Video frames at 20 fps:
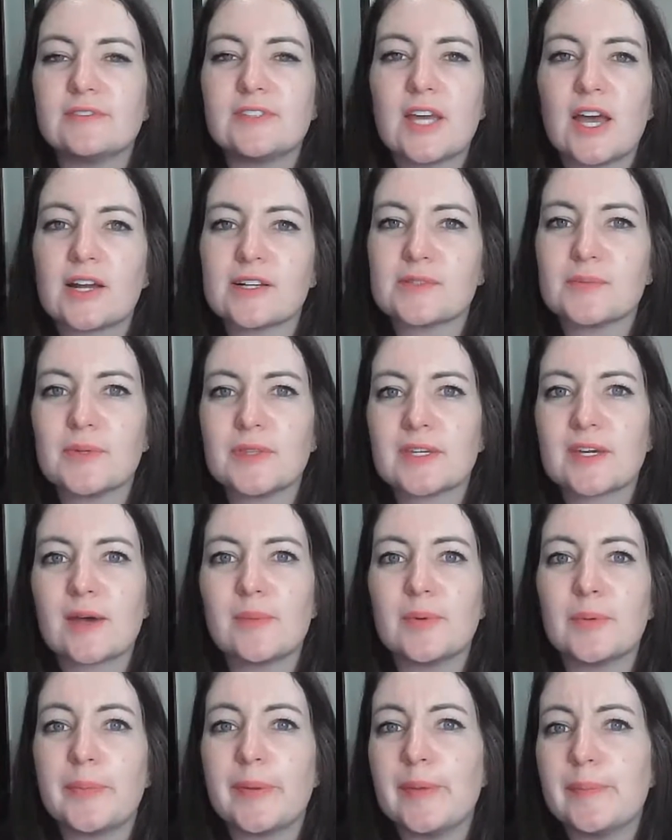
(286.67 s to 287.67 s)
kind of talked with a
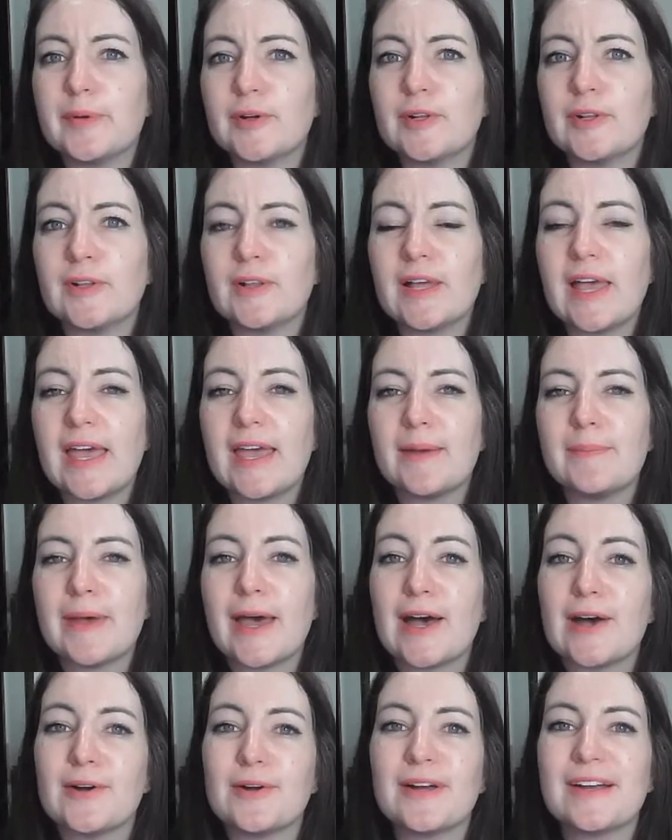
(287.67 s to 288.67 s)
couple people
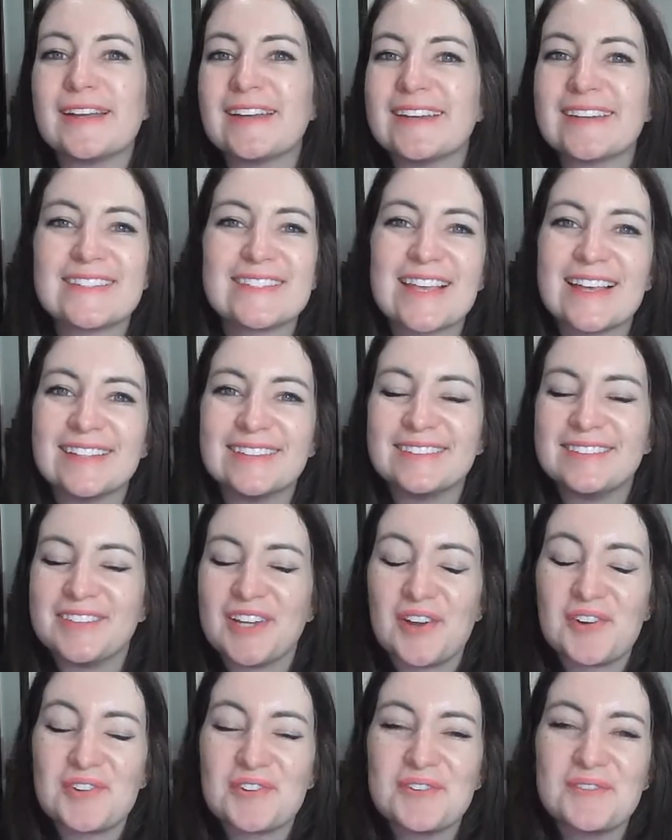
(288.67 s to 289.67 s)
about Excel in
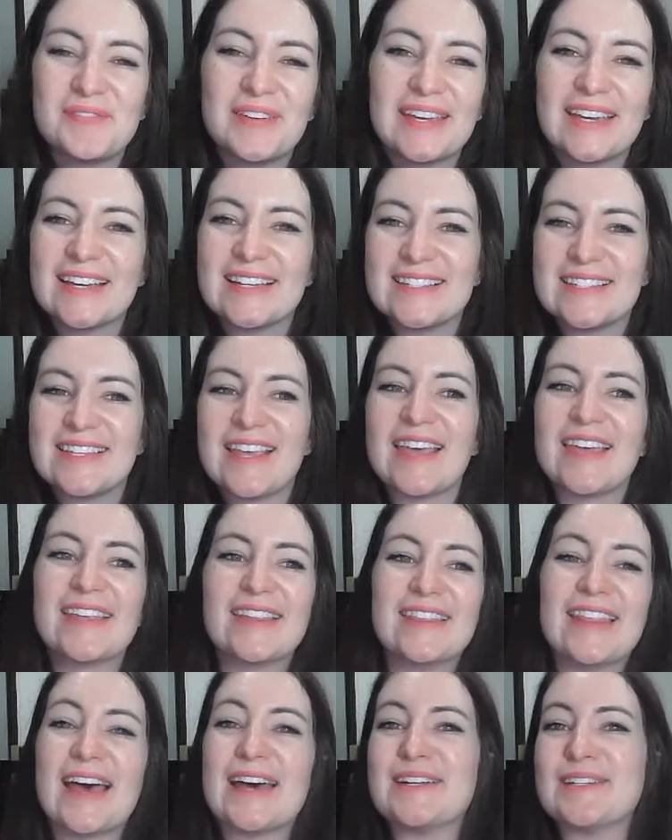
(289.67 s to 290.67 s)
general because
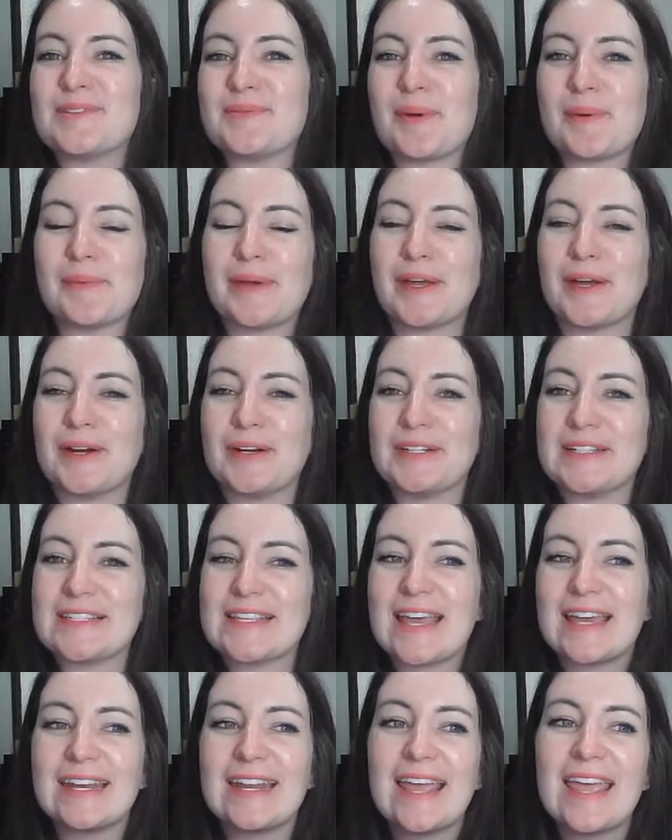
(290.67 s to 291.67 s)
that is where my heart
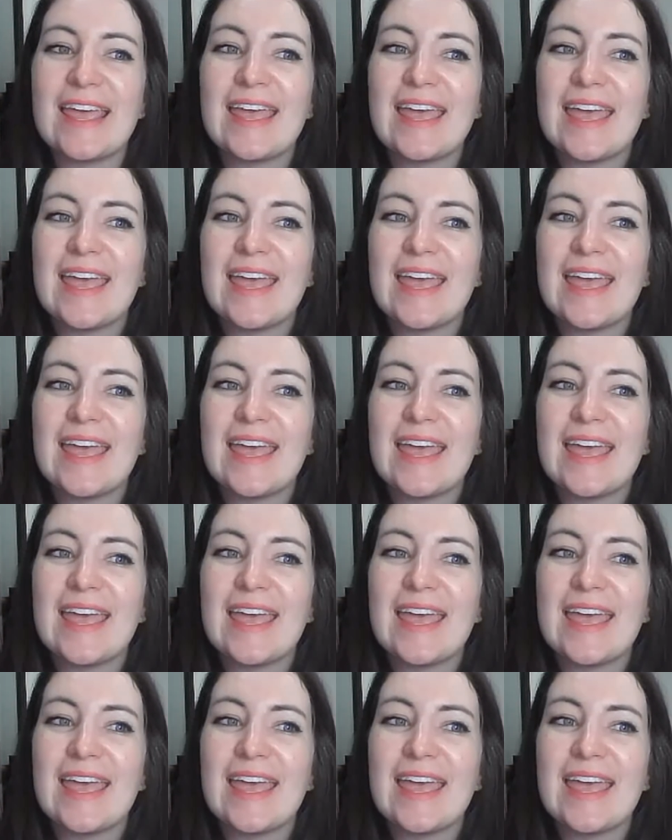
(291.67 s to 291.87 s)
is at,